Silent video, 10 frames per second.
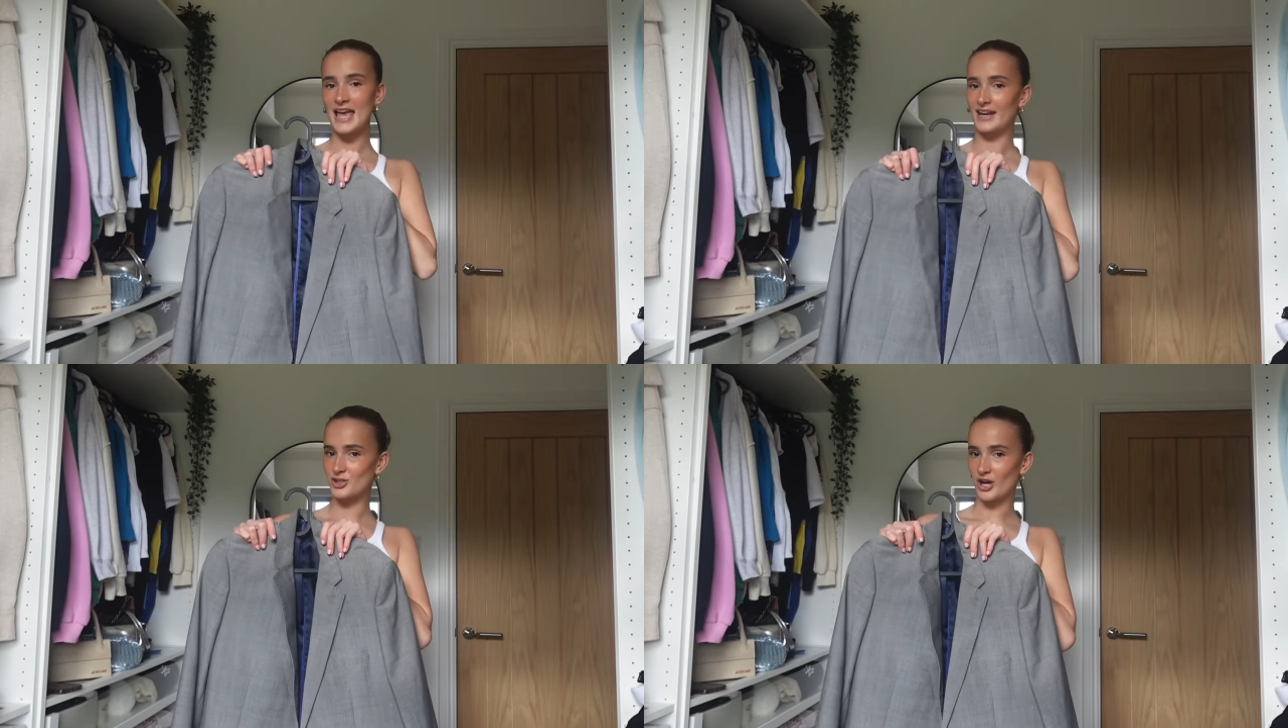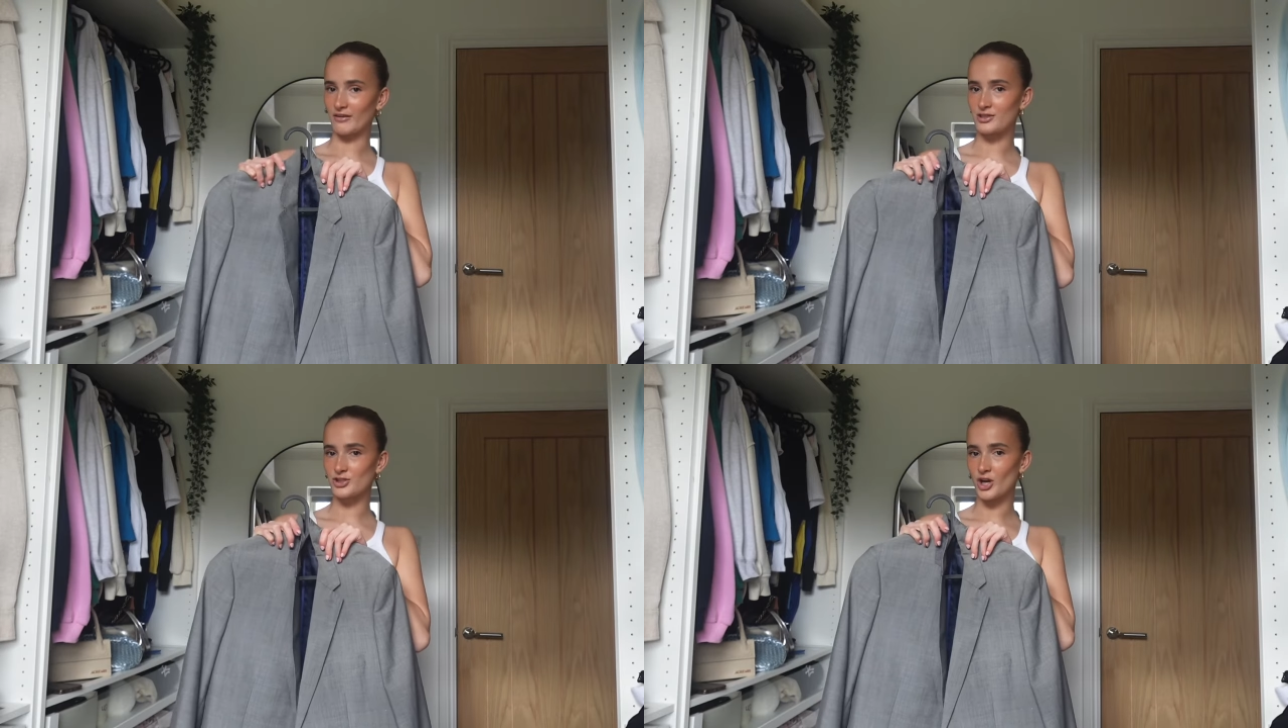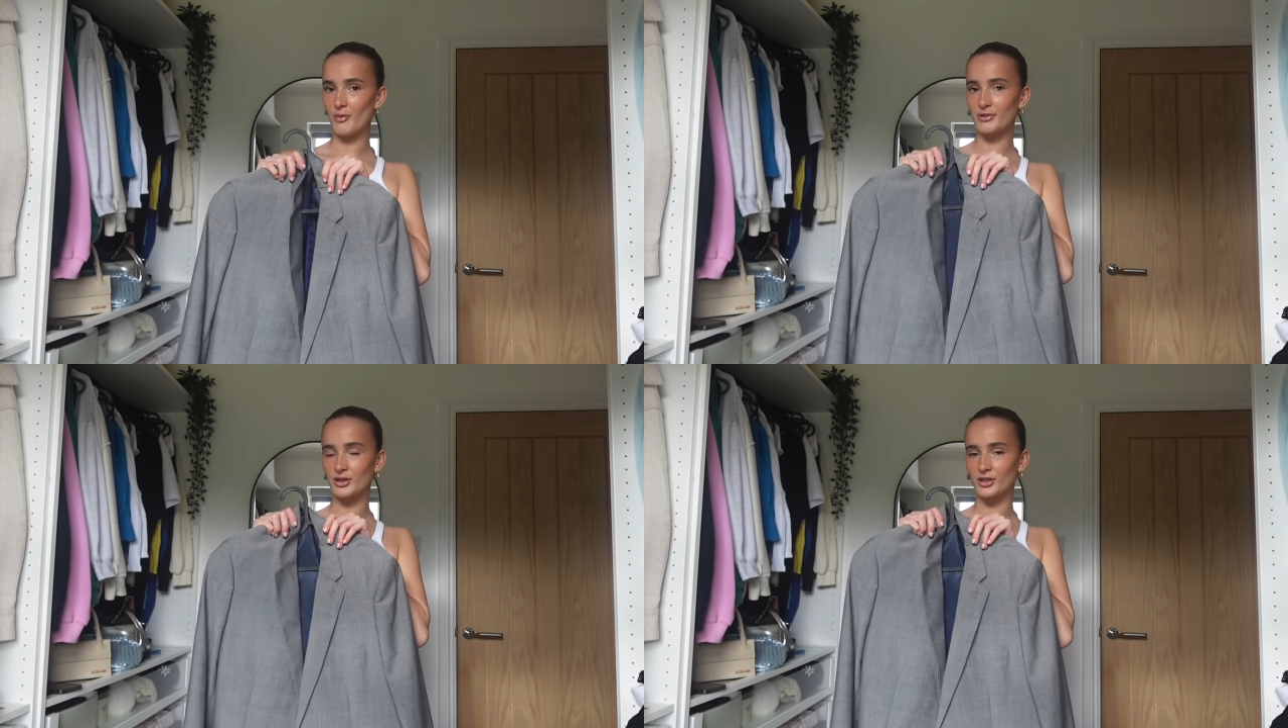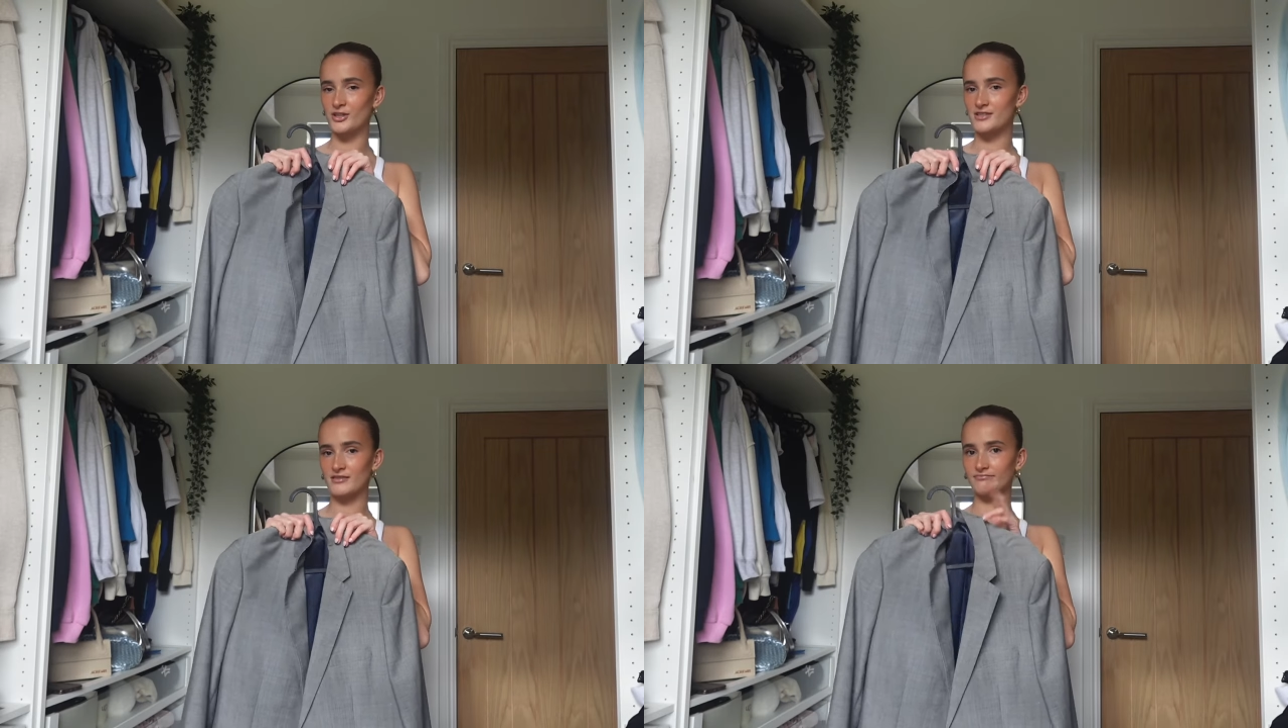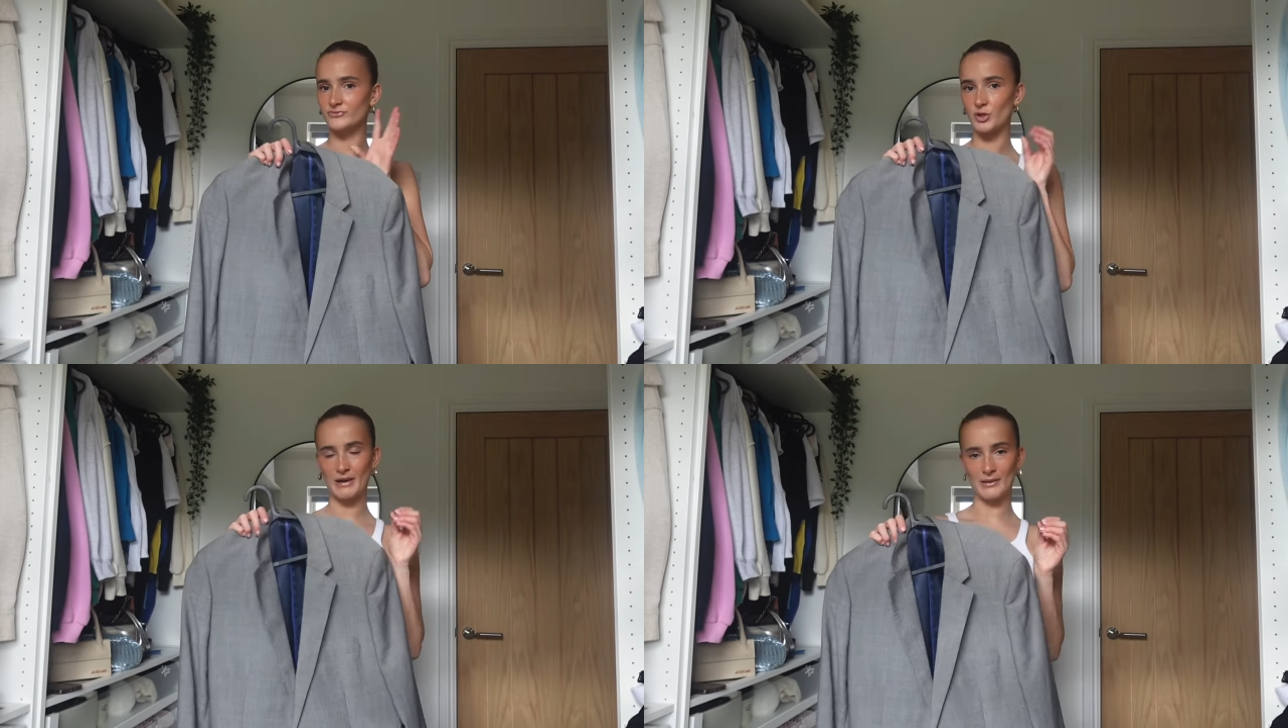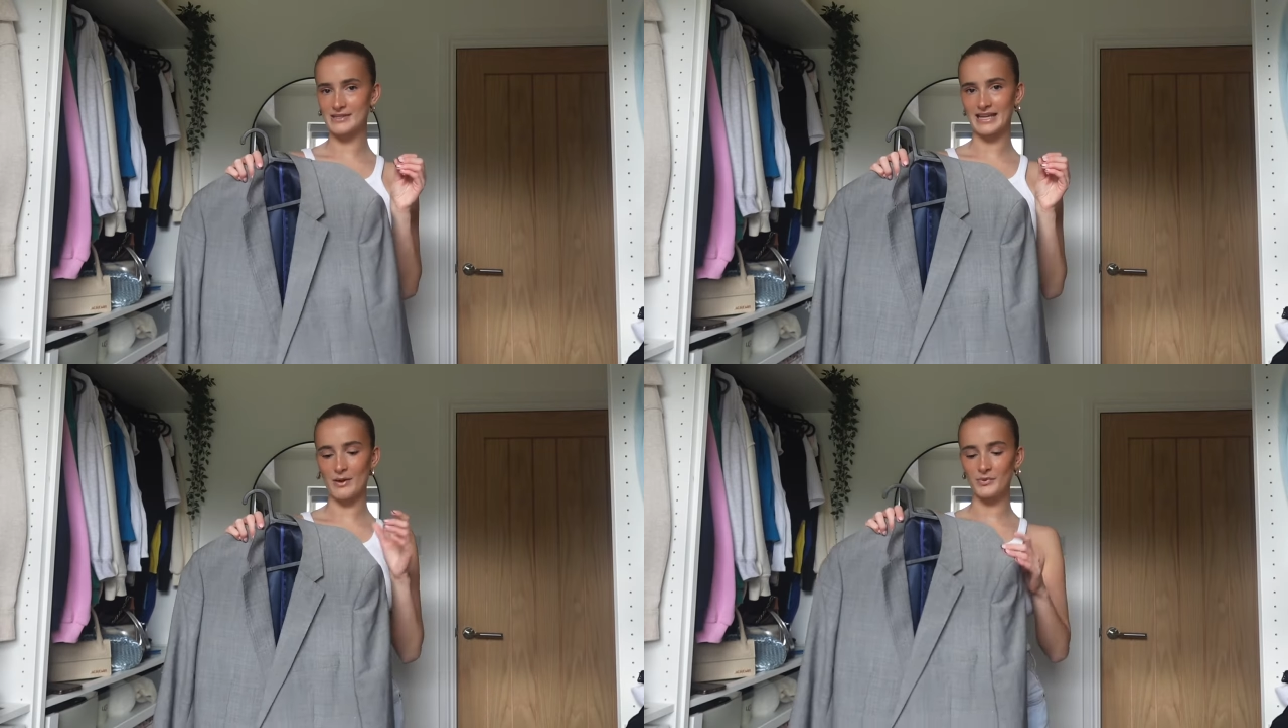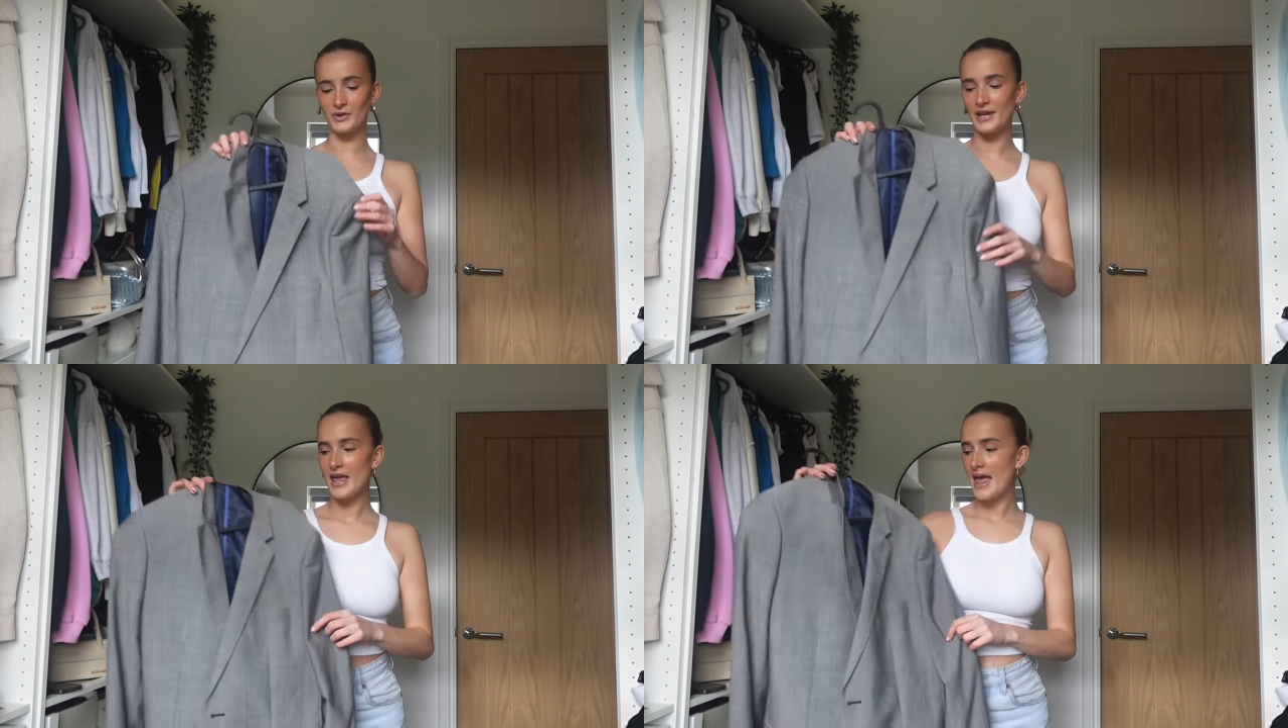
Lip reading: in a charity shop, because you're bound to get one.